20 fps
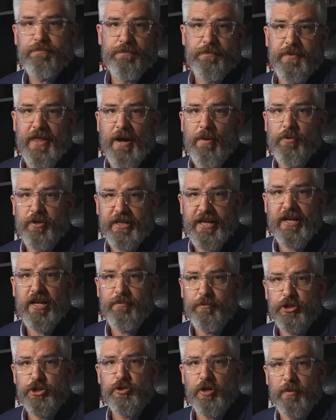That would get
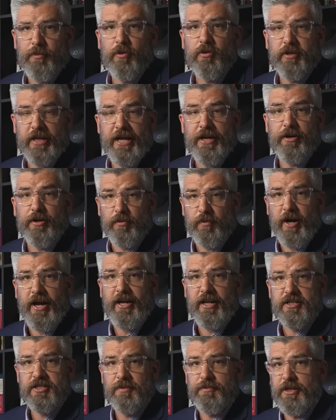him in trouble later,
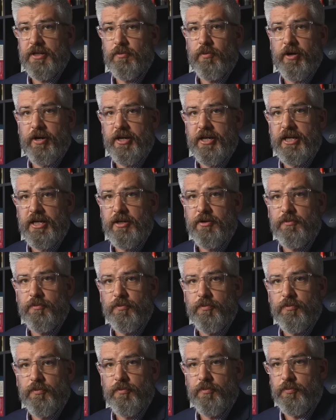right? It's something where you
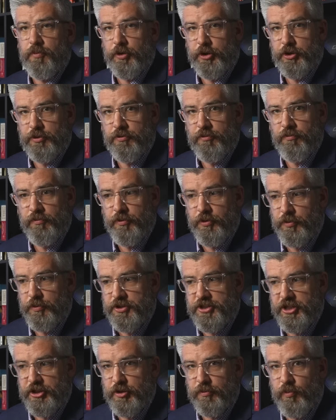would
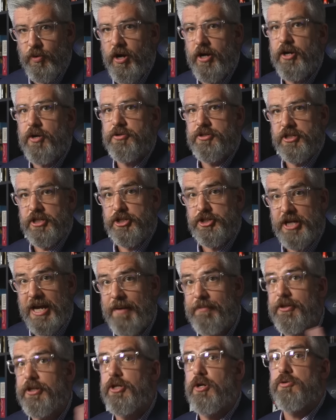see Dubois go to the
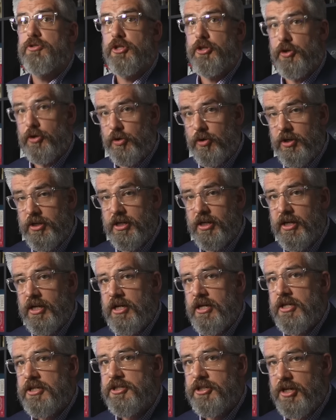jab and then go to the hook
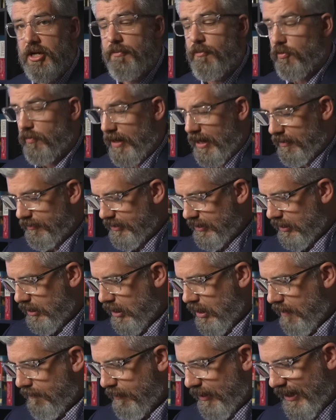to come around it.
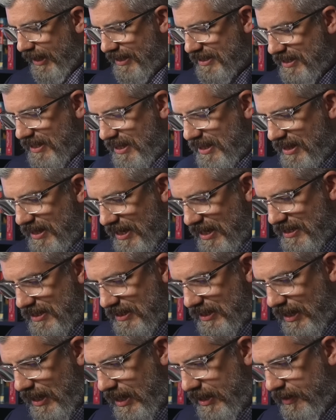But it's this
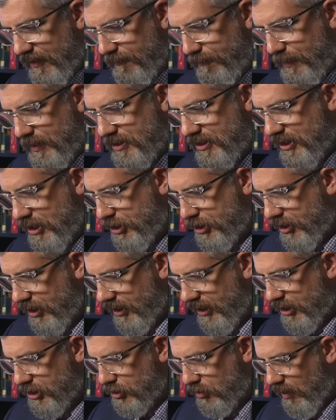kind of
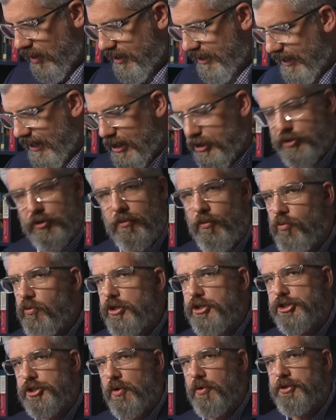position he's trying to get into. I'm
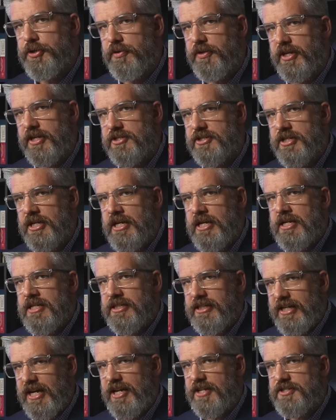only showing you this
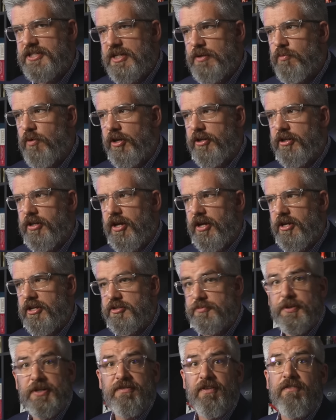to kind of see what
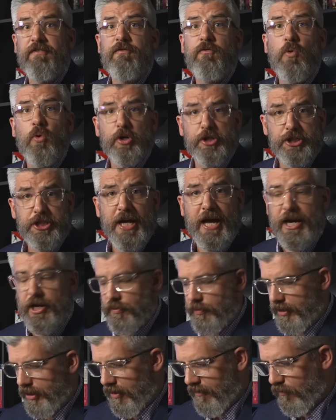is a bit of a
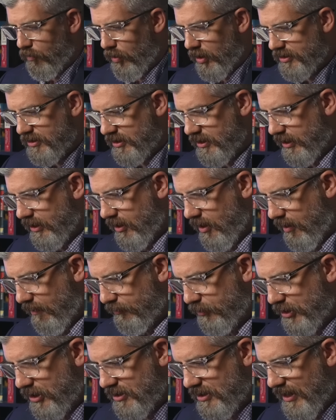foreshadowing of what's to
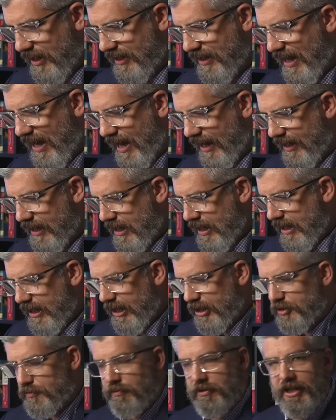come, just like that.
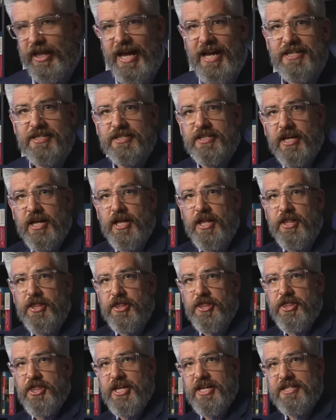It's less
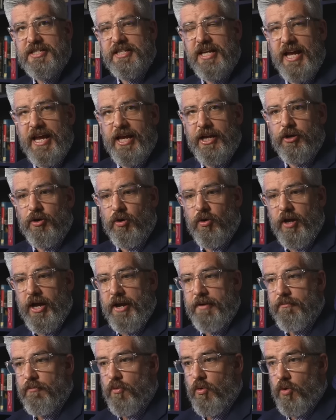this angle
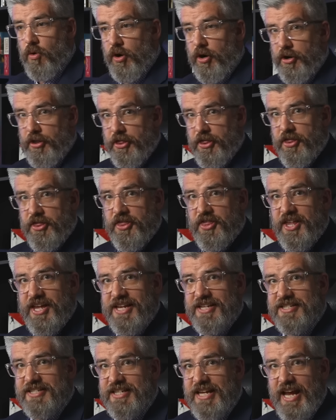and more
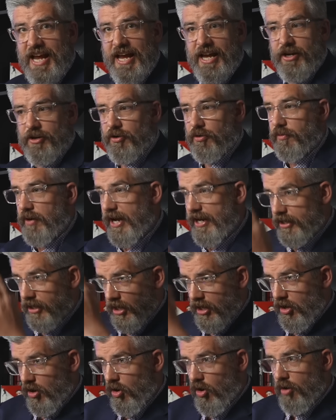this angle, right?
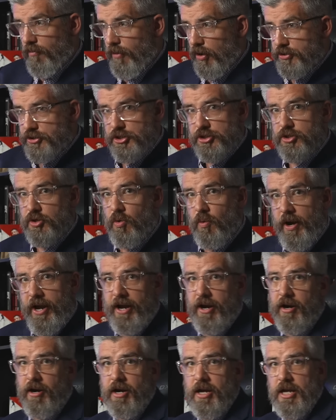Almost
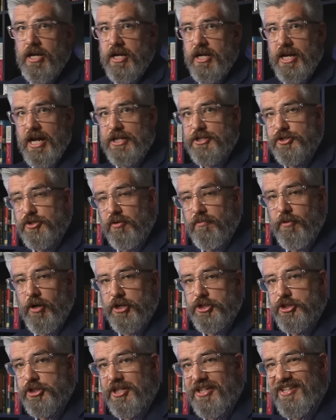square, not so
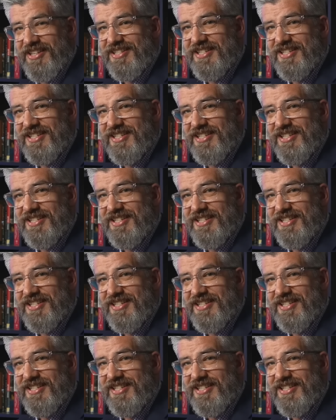much to the